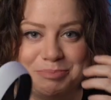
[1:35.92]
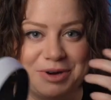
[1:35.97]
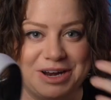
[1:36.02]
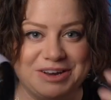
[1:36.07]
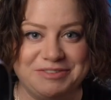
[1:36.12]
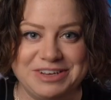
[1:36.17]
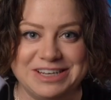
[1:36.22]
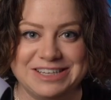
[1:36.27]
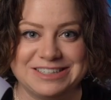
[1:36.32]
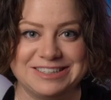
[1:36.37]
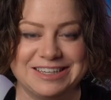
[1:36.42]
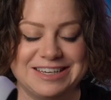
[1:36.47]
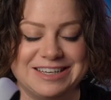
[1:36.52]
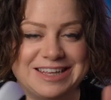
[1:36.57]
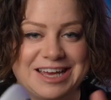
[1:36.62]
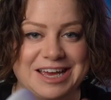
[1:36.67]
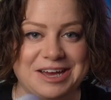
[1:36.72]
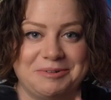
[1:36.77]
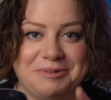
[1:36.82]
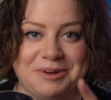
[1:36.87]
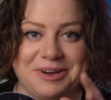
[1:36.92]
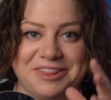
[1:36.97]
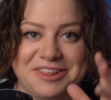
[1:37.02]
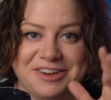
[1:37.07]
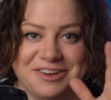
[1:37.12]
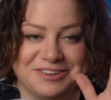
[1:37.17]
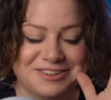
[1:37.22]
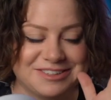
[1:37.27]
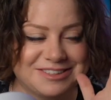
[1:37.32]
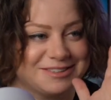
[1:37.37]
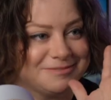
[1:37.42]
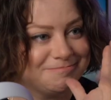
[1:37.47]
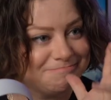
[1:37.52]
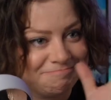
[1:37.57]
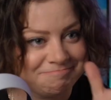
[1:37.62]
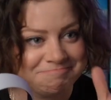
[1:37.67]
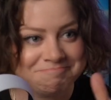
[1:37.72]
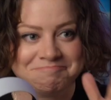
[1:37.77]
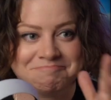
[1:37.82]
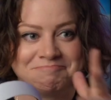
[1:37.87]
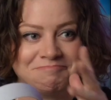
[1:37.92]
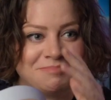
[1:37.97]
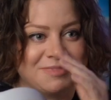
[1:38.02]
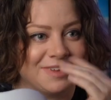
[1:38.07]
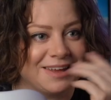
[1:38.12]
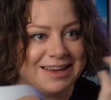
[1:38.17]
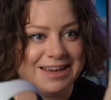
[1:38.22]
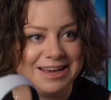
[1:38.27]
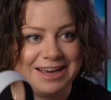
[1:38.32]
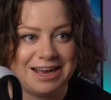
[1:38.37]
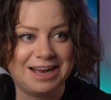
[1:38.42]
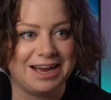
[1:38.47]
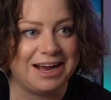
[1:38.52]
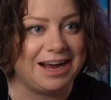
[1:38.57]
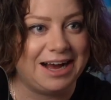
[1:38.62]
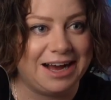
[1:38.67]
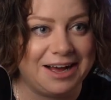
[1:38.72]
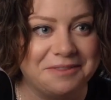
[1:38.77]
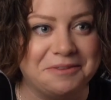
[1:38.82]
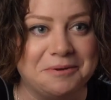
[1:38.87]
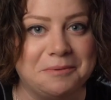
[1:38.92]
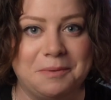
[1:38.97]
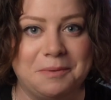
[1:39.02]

Previously there were those other